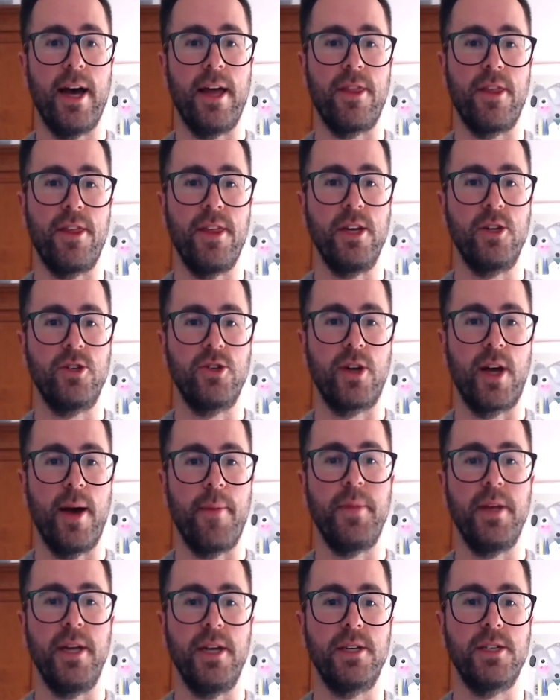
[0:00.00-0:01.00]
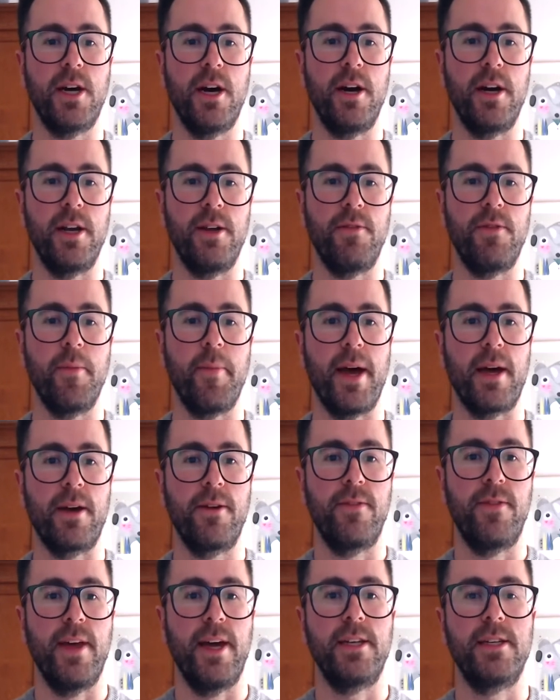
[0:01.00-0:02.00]
The thing took up the entirety of the back
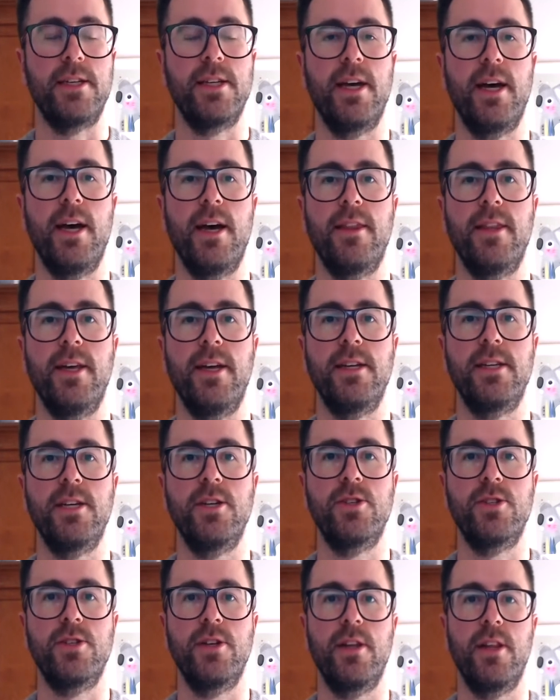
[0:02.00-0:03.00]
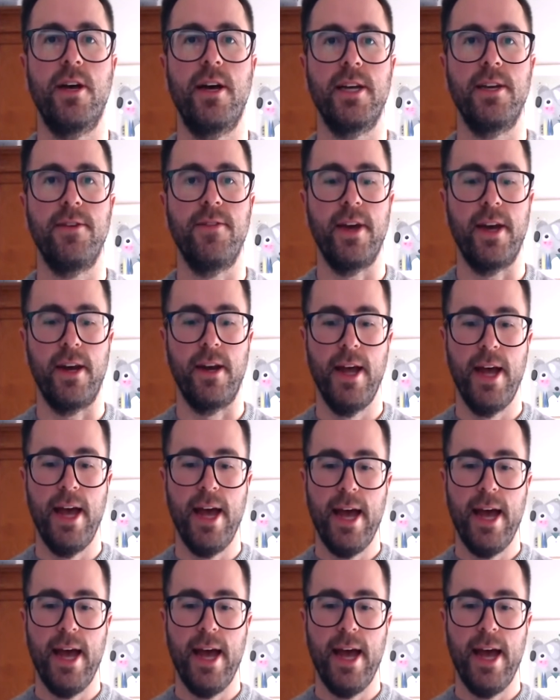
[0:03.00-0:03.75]
of that Telstra Liney van.